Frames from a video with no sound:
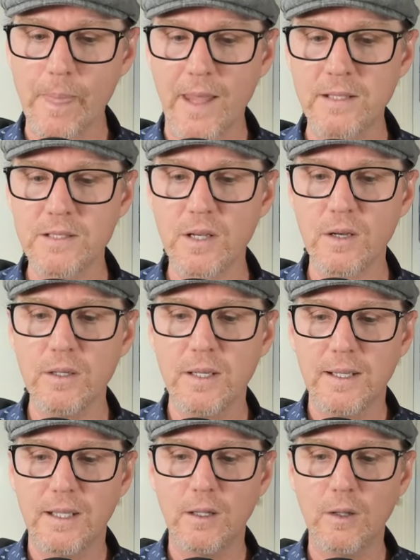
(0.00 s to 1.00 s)
And so
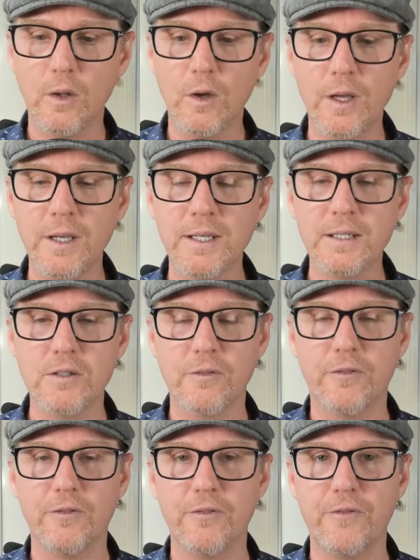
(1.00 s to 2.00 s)
learning to
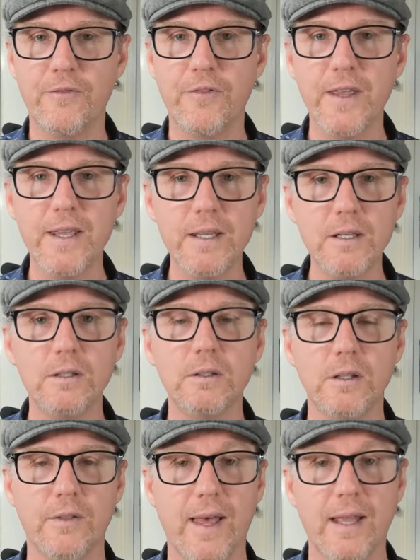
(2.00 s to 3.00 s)

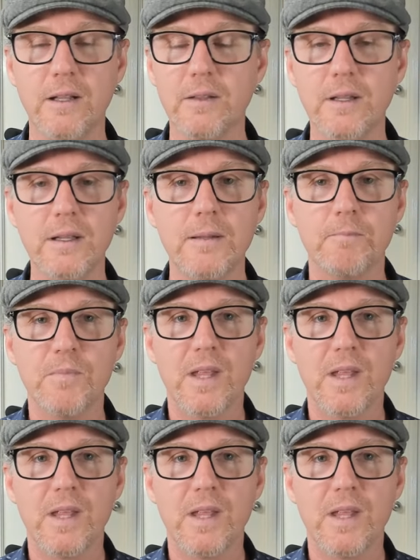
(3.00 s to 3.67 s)
feel that, and the,